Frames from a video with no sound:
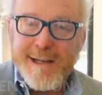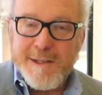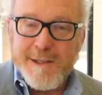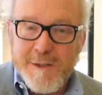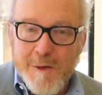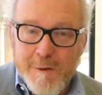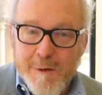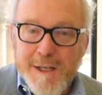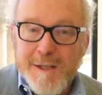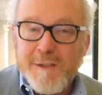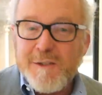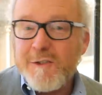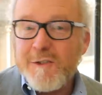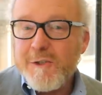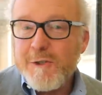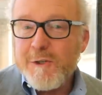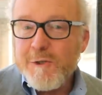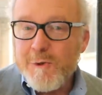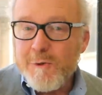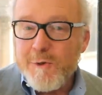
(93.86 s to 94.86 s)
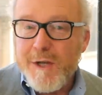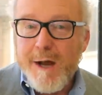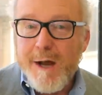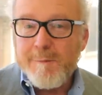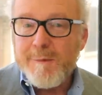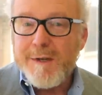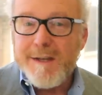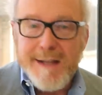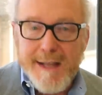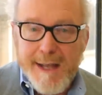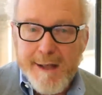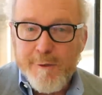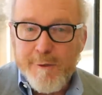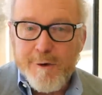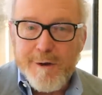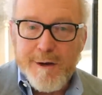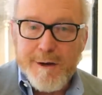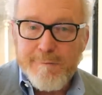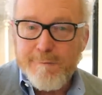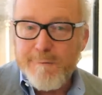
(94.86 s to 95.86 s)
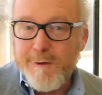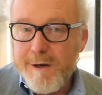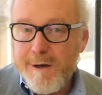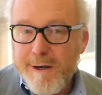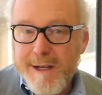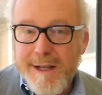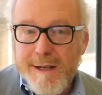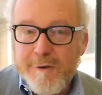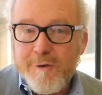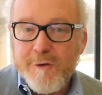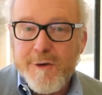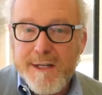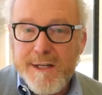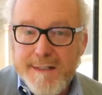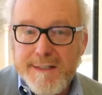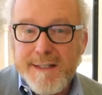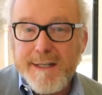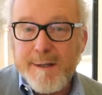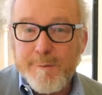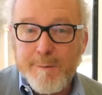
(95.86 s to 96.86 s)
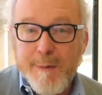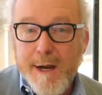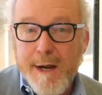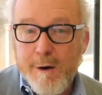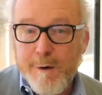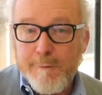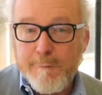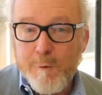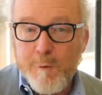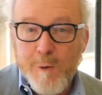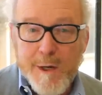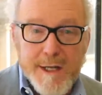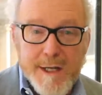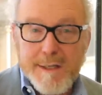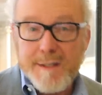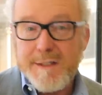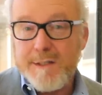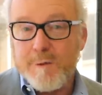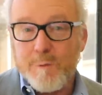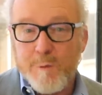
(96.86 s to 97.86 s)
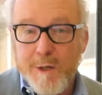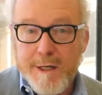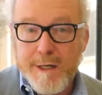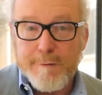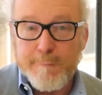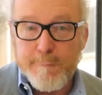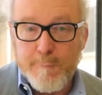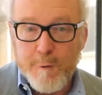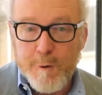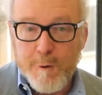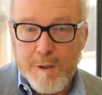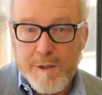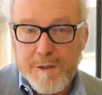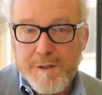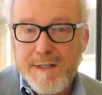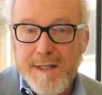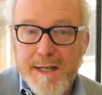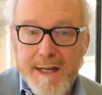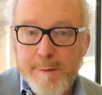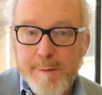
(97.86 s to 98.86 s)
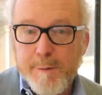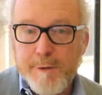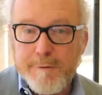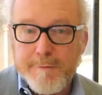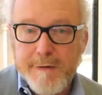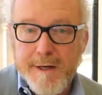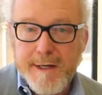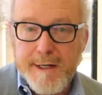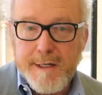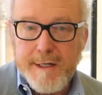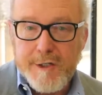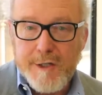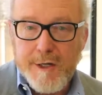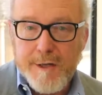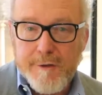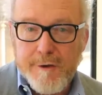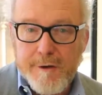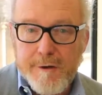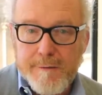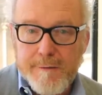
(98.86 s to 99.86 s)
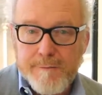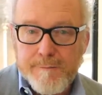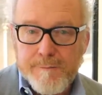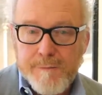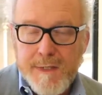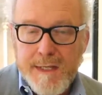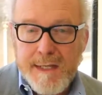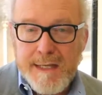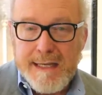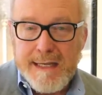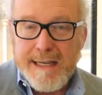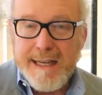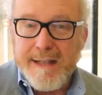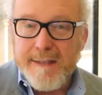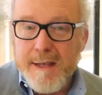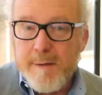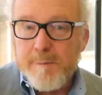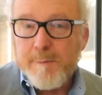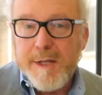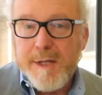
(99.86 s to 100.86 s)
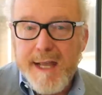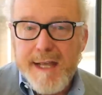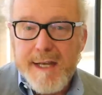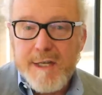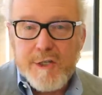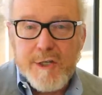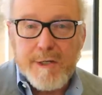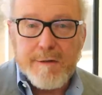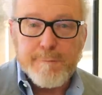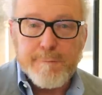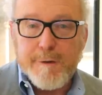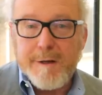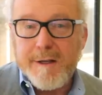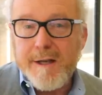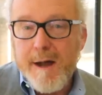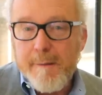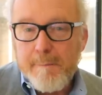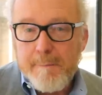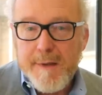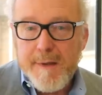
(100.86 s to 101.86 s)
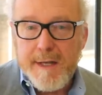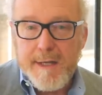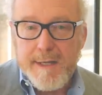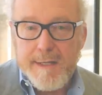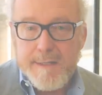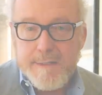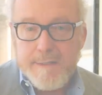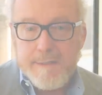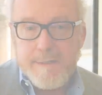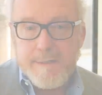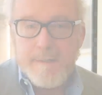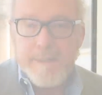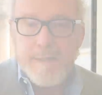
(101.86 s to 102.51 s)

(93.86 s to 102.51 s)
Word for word: So these two come together in very interesting and powerful ways to reinforce and amplify each other. And the implication for companies